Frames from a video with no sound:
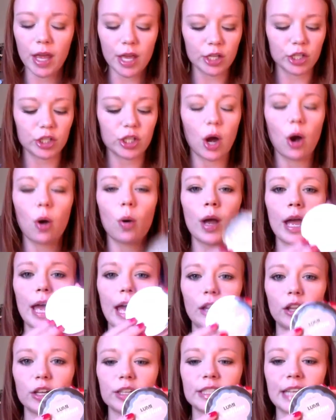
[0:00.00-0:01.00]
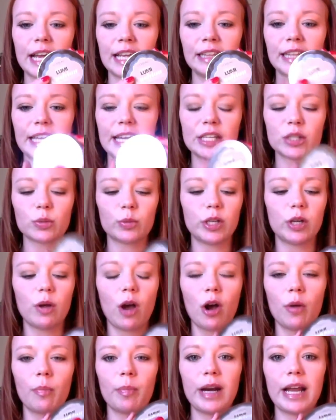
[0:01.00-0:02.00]
So it looks like this. When you
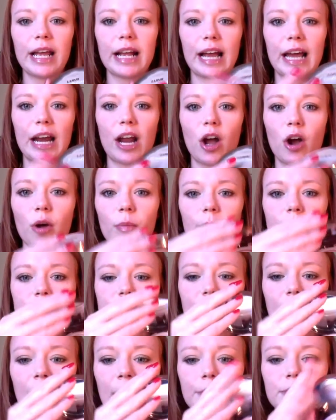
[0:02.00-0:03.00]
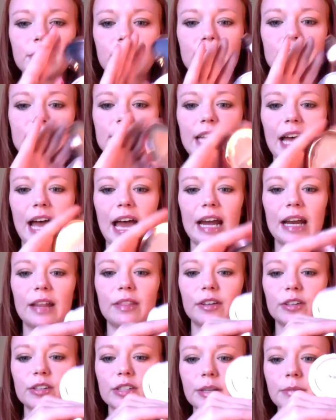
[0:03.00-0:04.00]
open it, it kind of opens up to the side, and
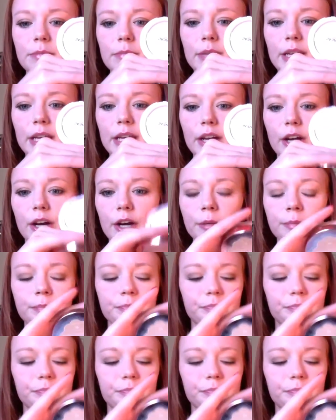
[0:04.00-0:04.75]
there's a mirror.